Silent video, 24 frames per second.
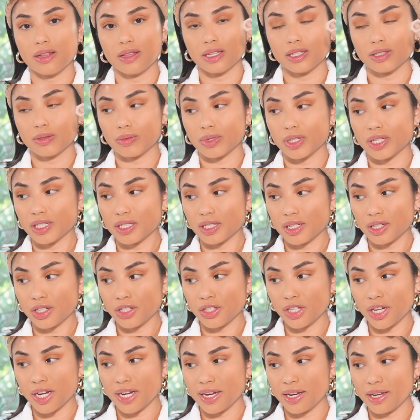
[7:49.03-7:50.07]
This one is
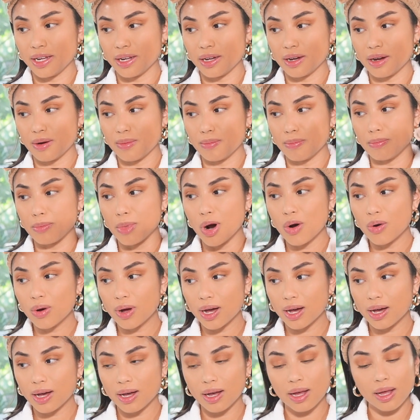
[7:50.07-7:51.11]
shade
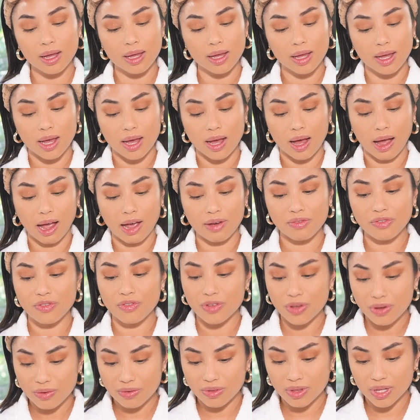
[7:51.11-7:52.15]
Mocha. I have a
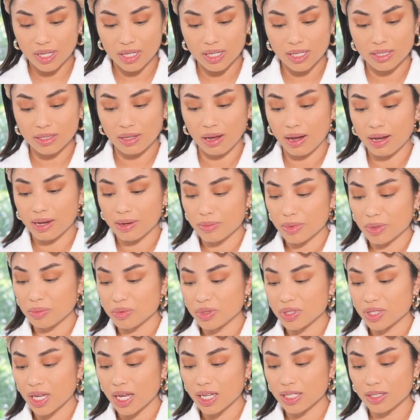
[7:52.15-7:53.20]
few of these. I am
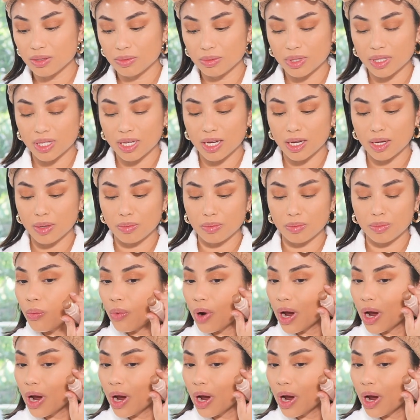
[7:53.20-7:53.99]
obsessed with them.